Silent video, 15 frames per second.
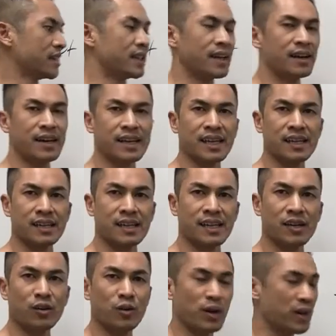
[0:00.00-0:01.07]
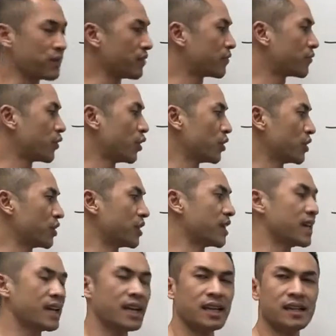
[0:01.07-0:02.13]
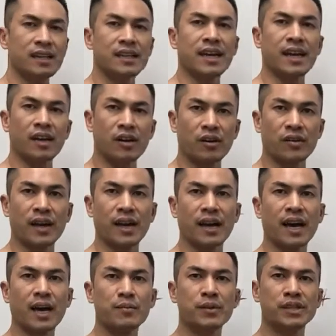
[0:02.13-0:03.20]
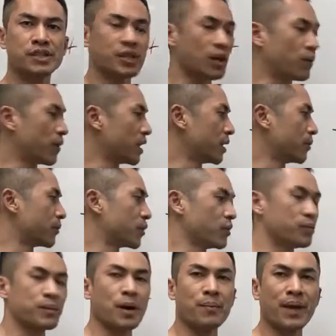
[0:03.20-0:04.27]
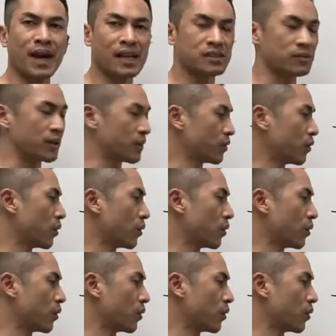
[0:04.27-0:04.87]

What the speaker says: Now I can go even further and look at, all right, how much do I want to improve my back squat,